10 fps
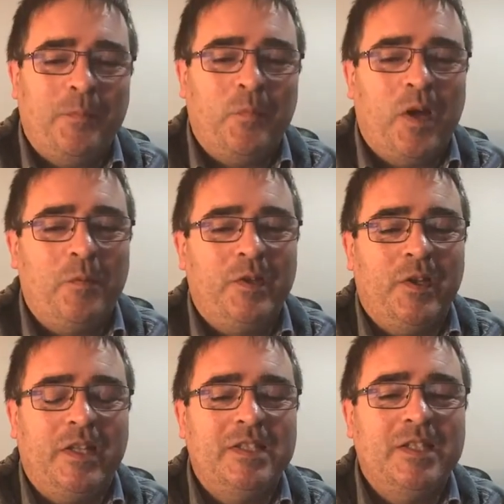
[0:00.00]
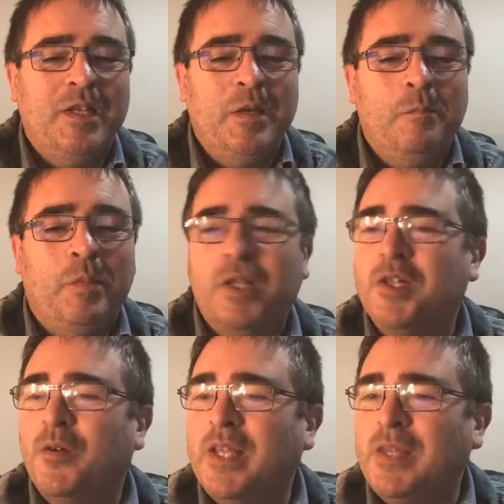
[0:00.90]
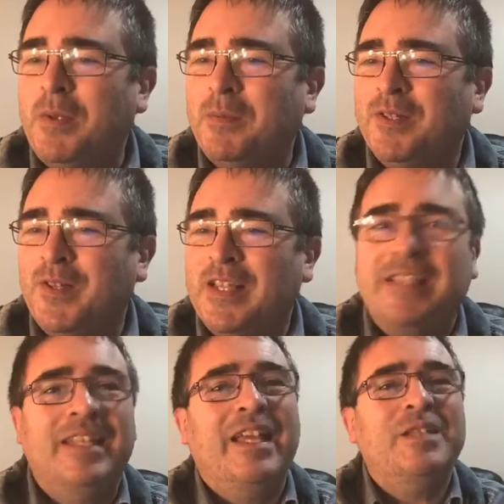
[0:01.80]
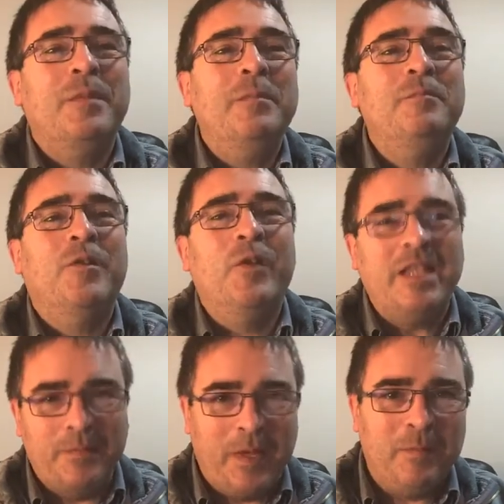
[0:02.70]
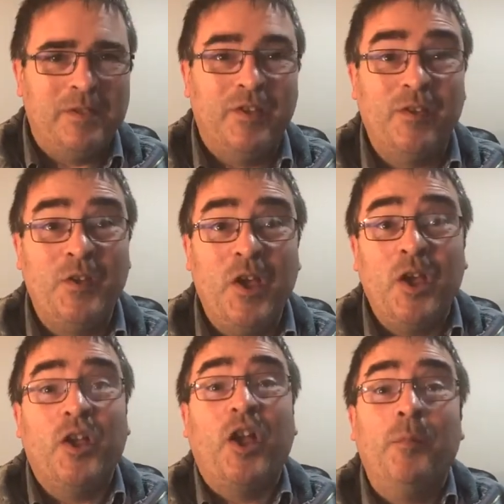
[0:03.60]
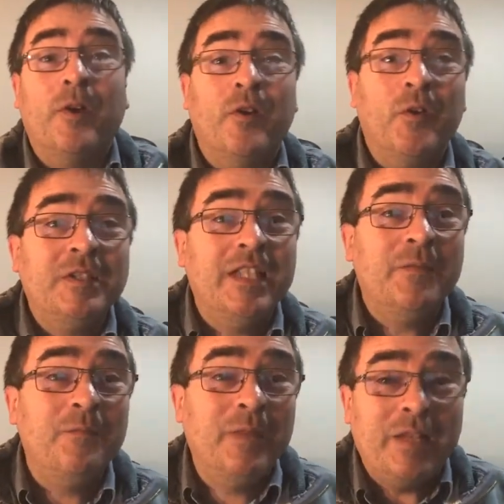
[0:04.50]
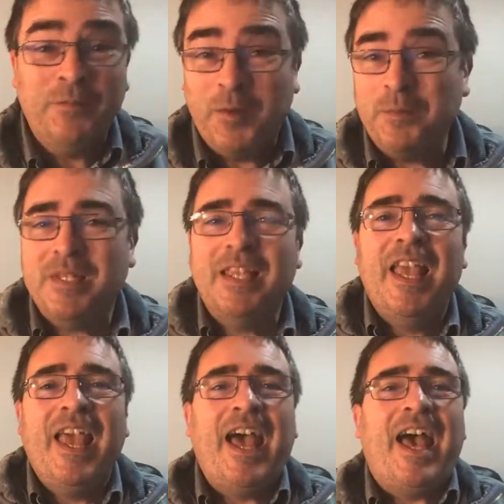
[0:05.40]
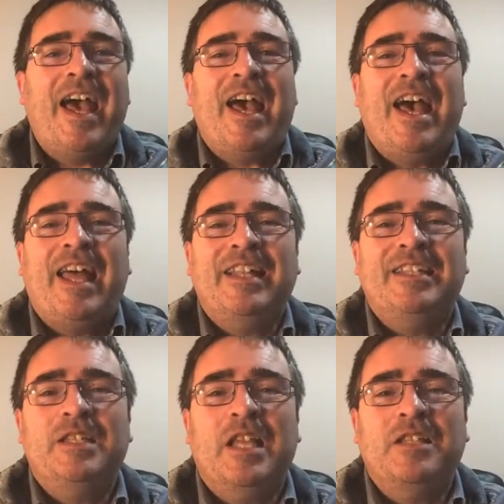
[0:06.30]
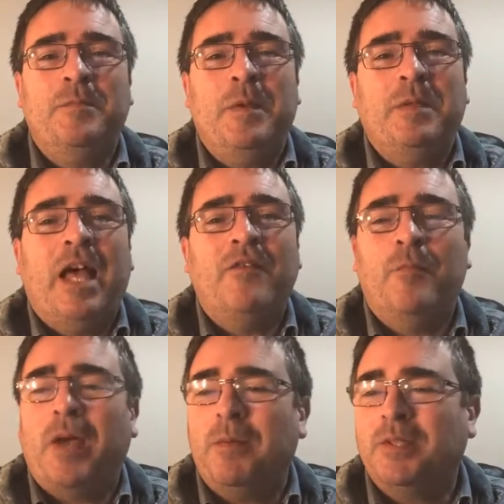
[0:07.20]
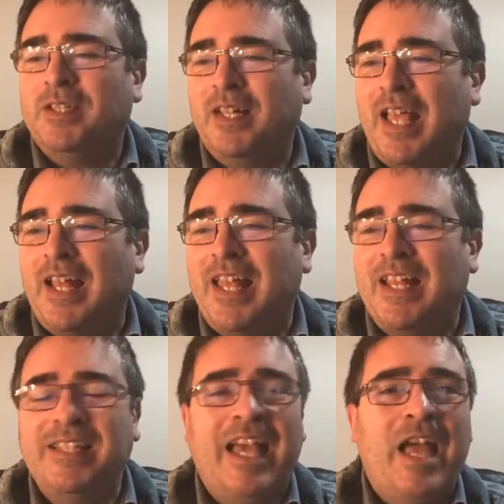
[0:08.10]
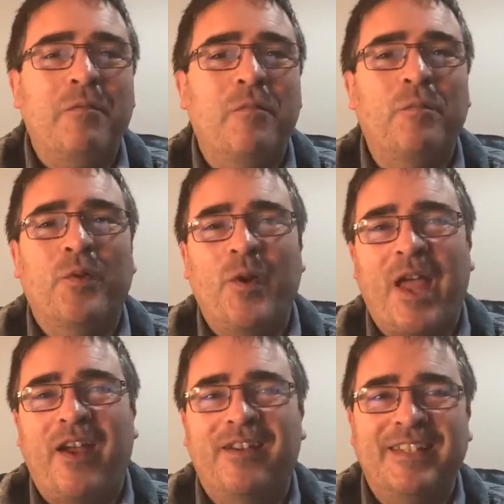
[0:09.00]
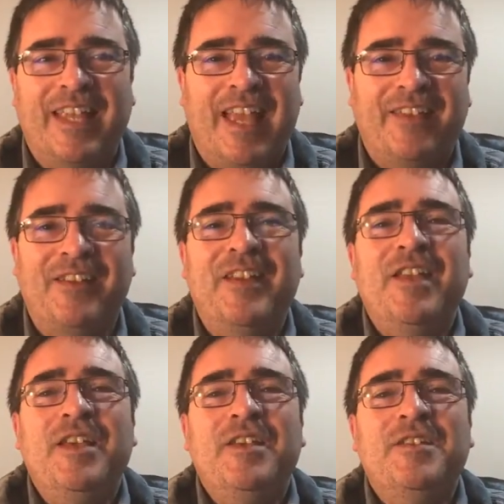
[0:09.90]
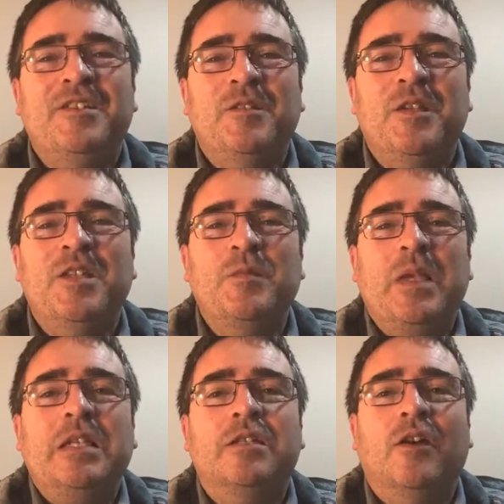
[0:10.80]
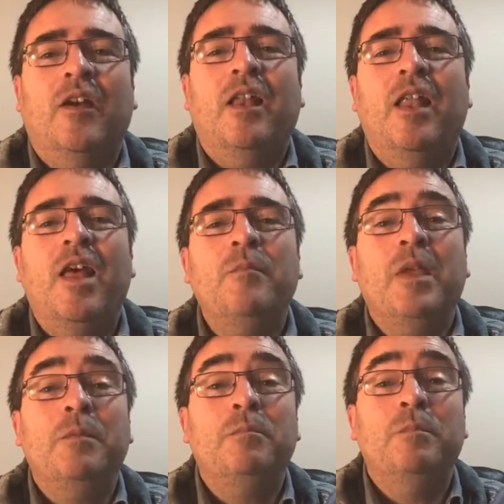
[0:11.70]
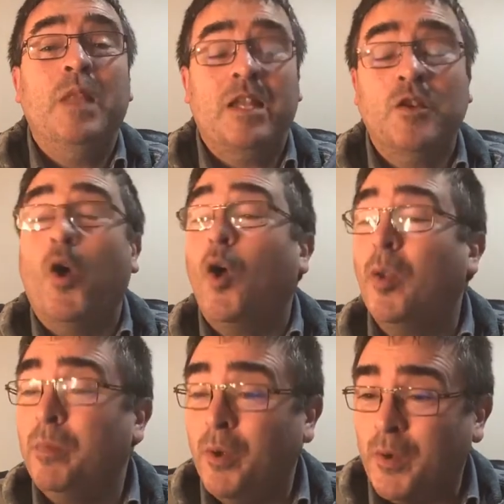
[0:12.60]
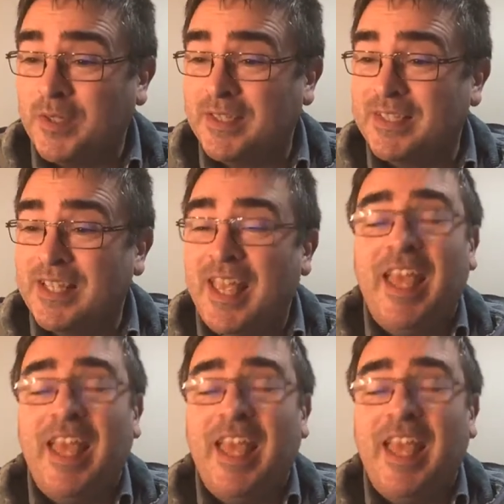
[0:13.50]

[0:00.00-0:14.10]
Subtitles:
we're doing it. But it's great to be able to do this tonight. It's great to be able to come across the different platforms and to be able to have our Bible study and then a time of prayer together. So just as we start, let us all pause,